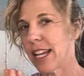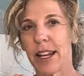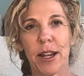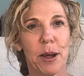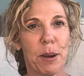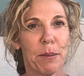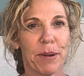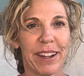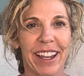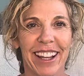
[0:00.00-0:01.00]
and
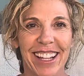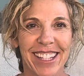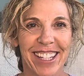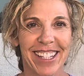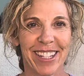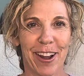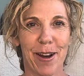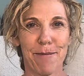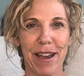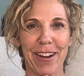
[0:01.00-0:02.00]
bringing us his
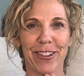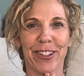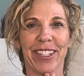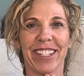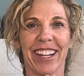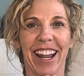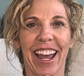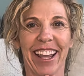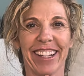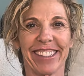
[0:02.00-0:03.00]
calm energy
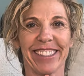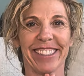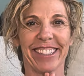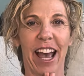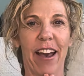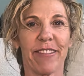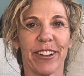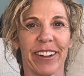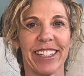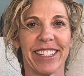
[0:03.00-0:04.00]
today. Have a
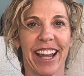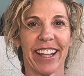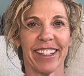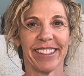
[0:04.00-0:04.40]
great day.